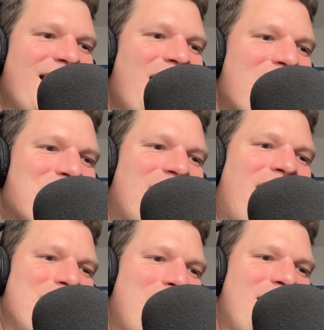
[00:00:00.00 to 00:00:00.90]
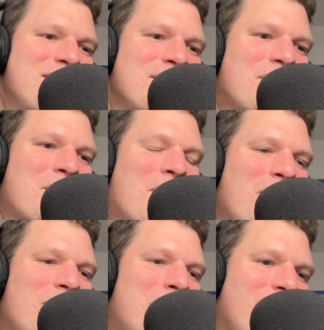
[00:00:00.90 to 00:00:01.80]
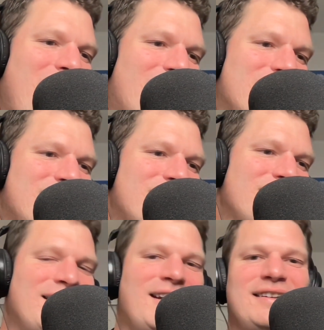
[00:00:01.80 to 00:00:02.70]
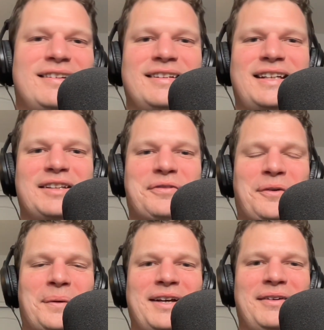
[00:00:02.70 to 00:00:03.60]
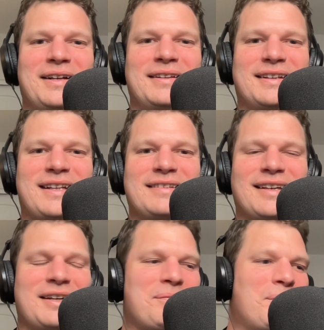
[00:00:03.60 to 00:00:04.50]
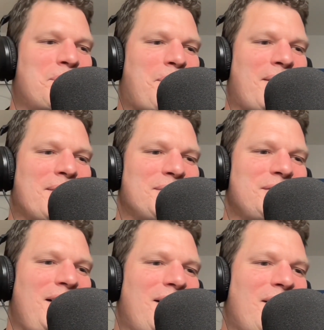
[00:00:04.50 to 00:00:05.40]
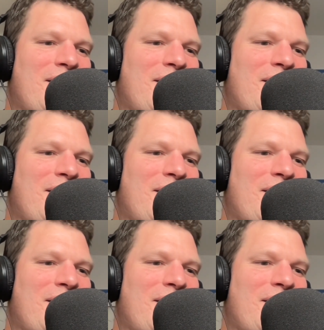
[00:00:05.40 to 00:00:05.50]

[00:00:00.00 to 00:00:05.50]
for the Haunted Mansion grow their plants. Do you think that's for real, or do you think that's like part of the show?